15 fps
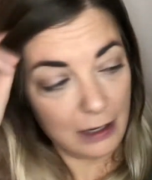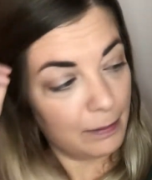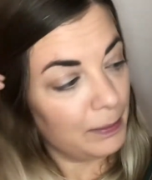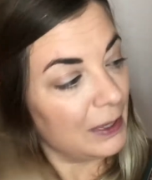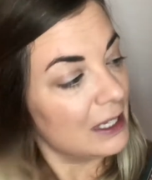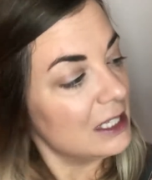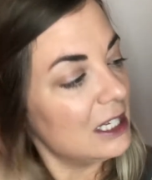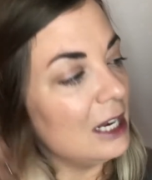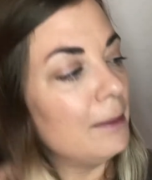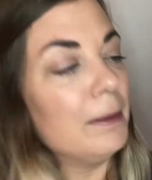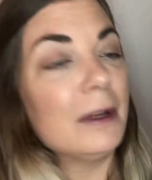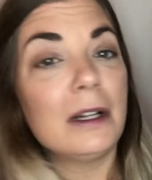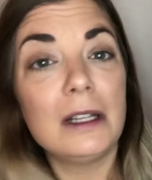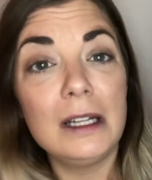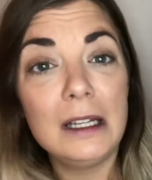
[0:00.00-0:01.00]
But
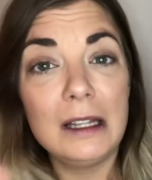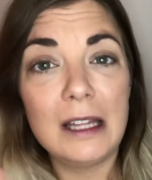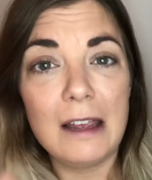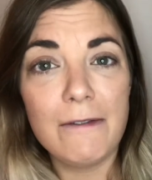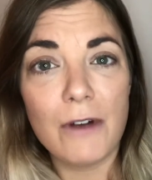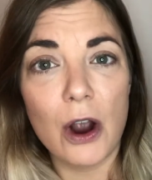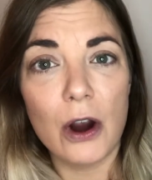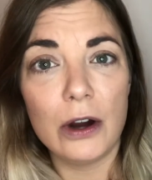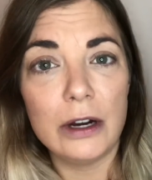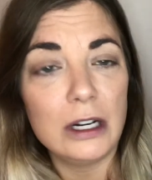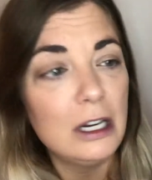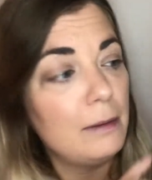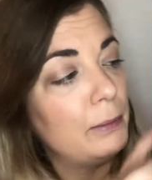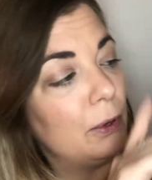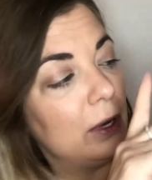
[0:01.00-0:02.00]
typically they've
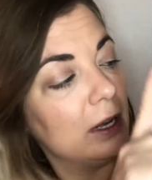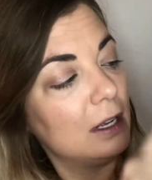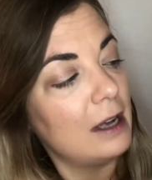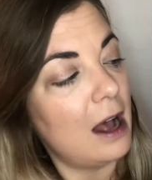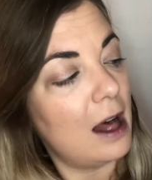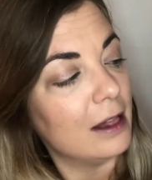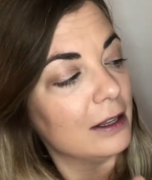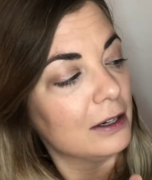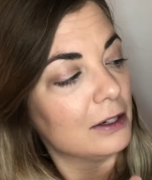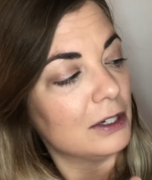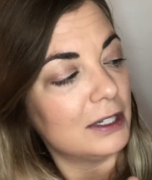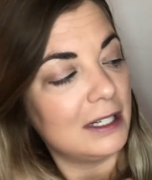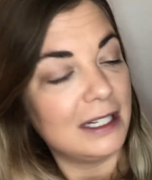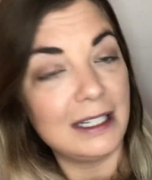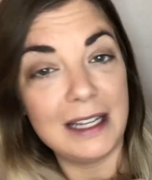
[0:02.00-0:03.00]
already put
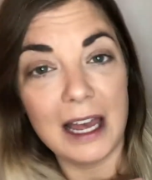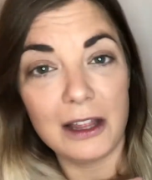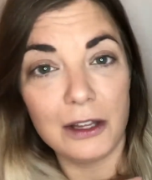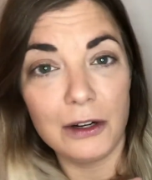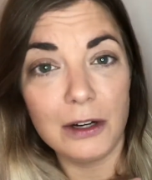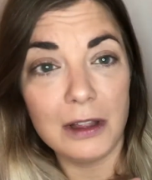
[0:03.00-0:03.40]
colors together